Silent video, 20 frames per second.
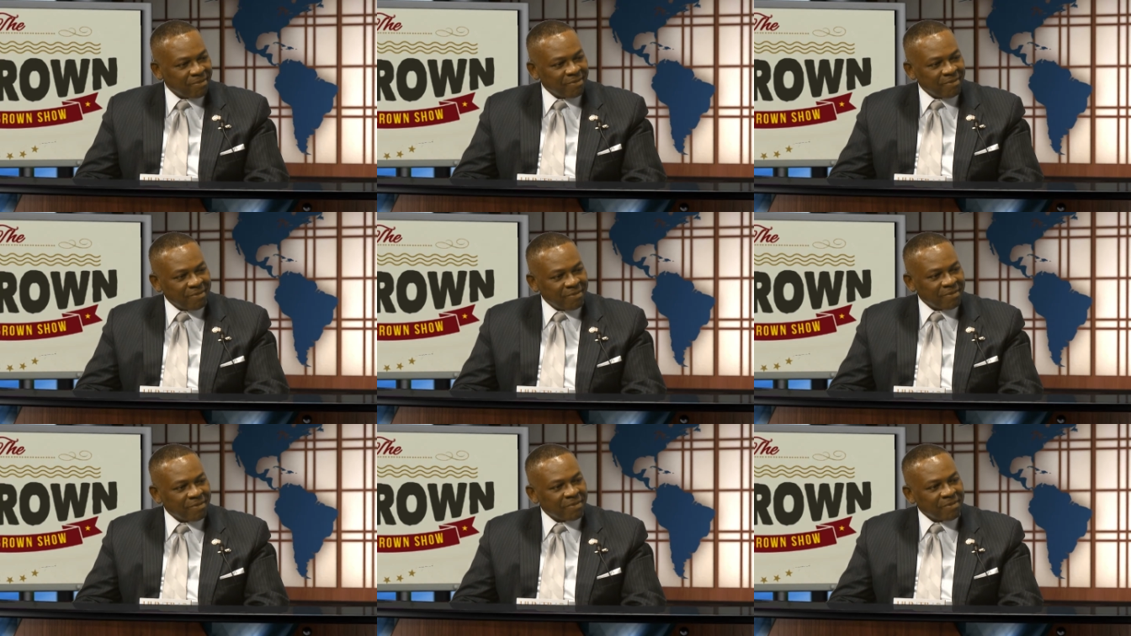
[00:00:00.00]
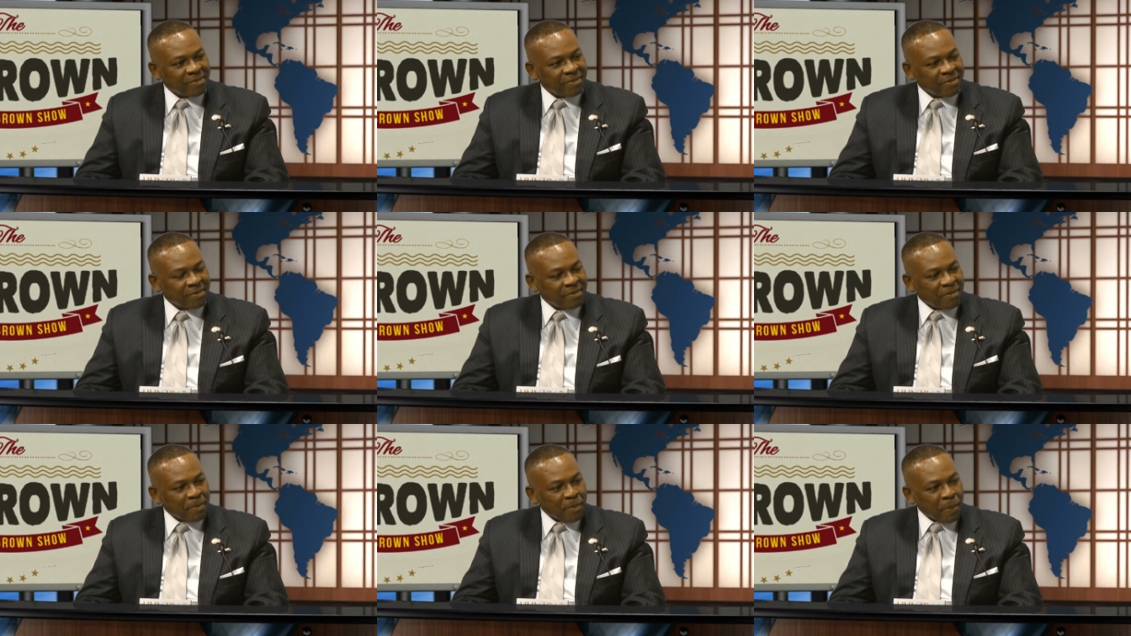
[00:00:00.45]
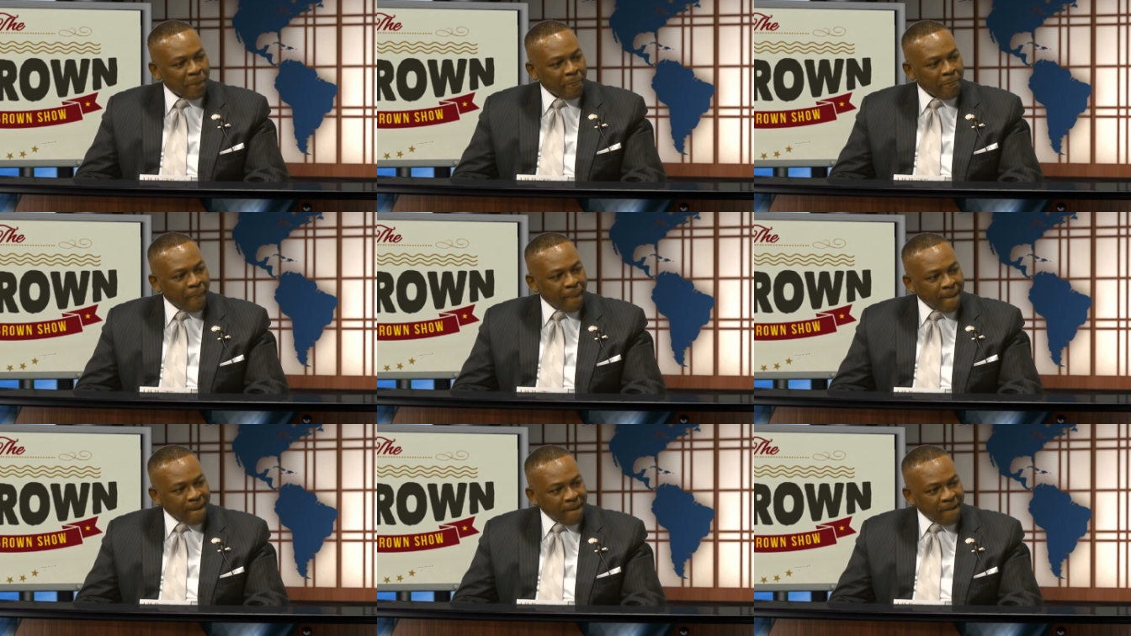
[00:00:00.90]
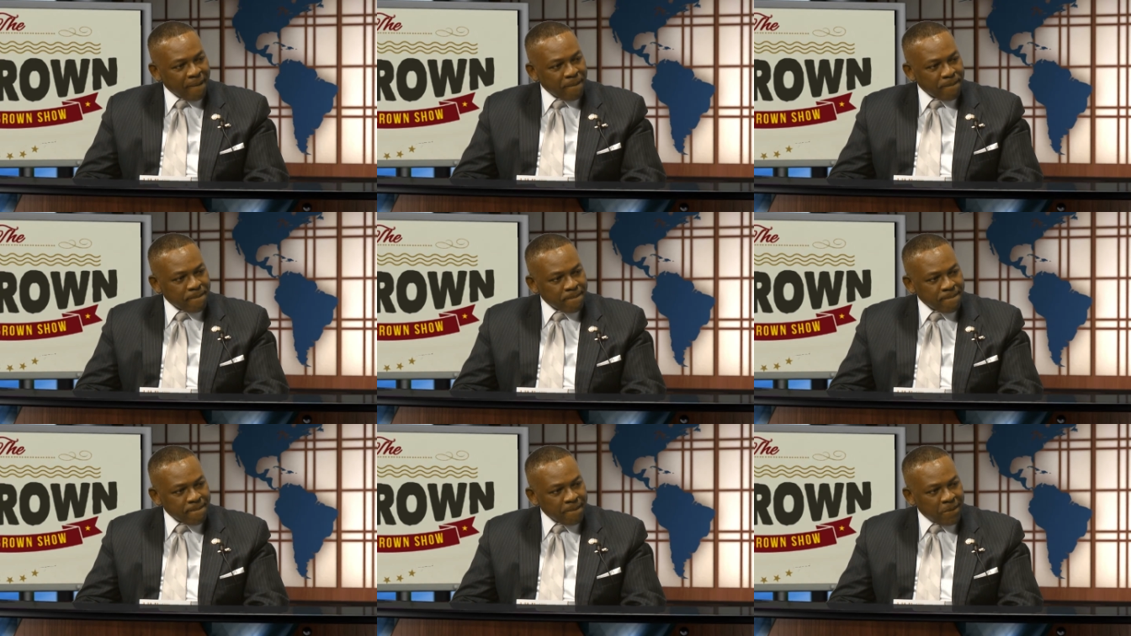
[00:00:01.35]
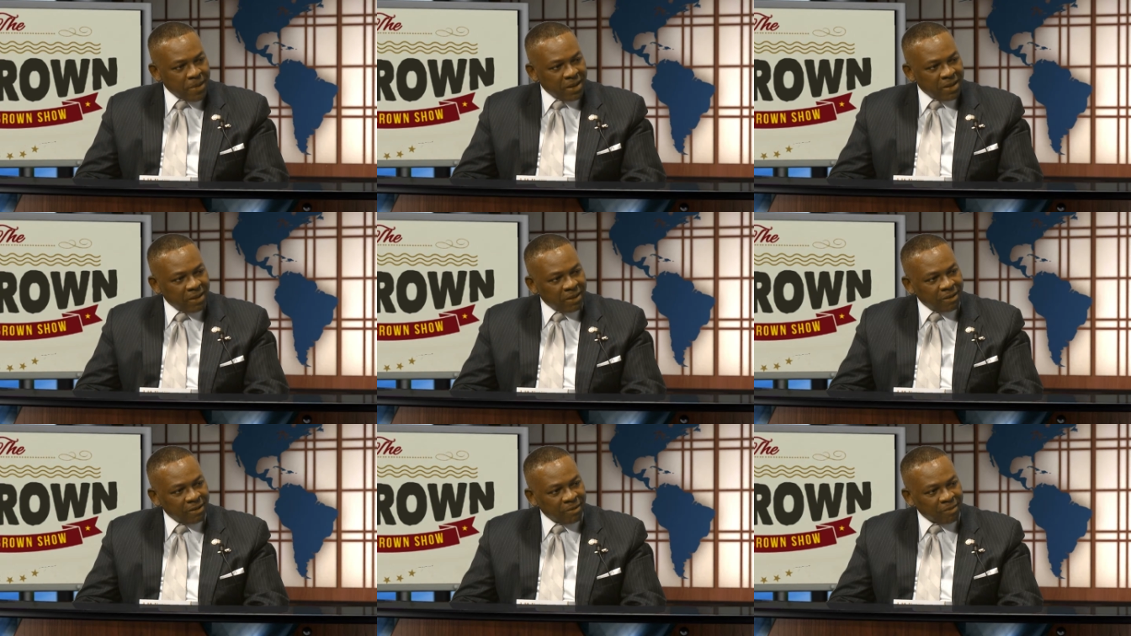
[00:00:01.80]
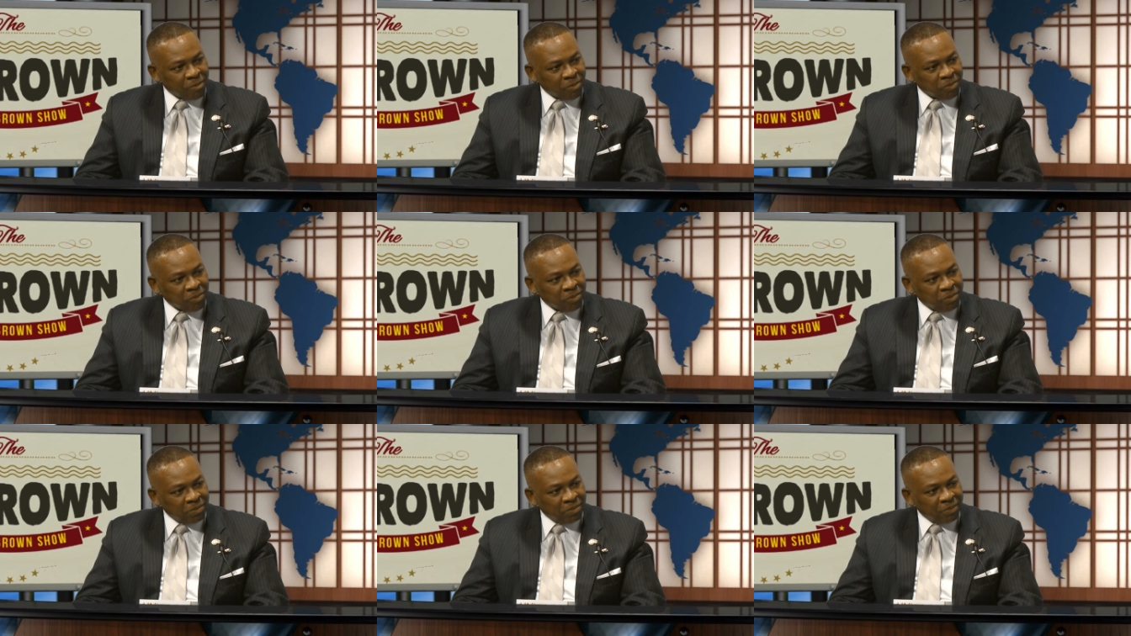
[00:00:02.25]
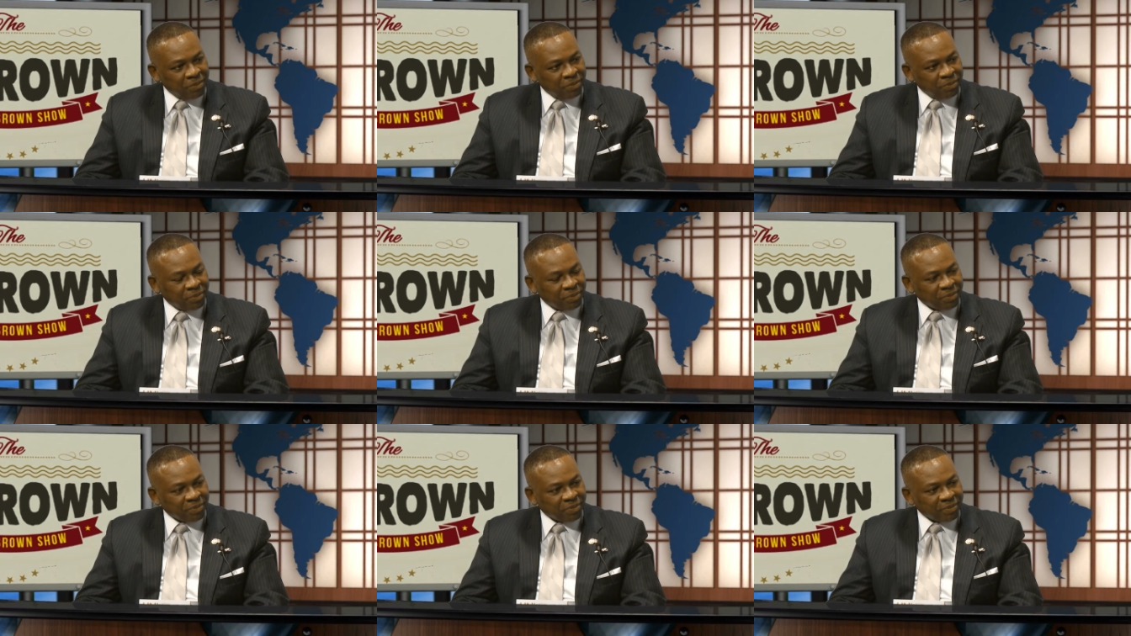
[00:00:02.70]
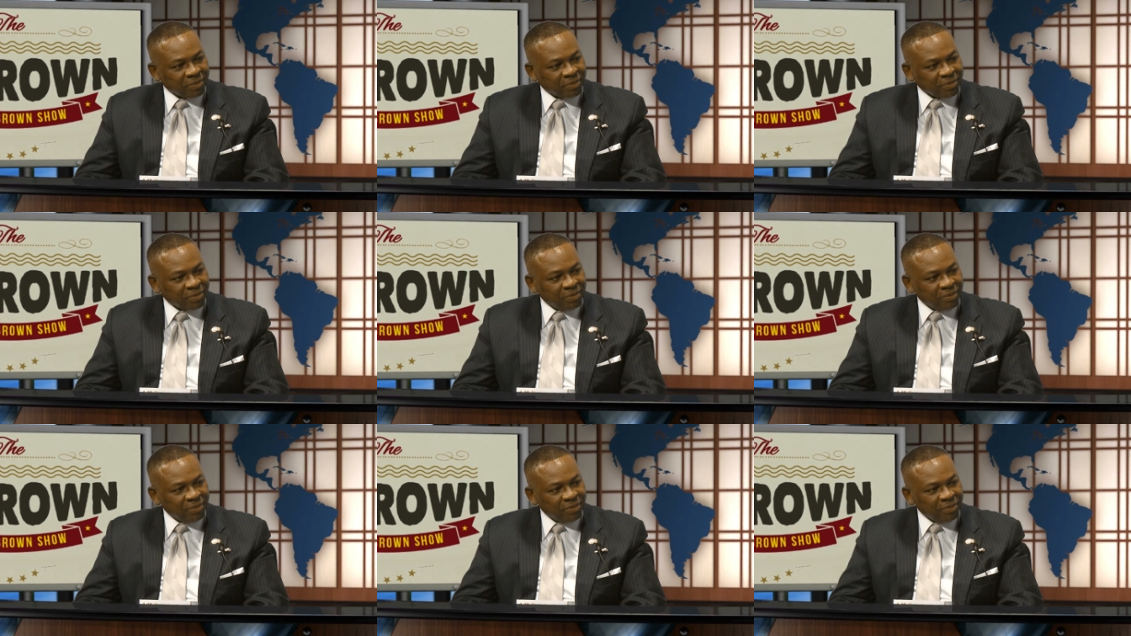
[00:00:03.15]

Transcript: All the things that you've had exposure to.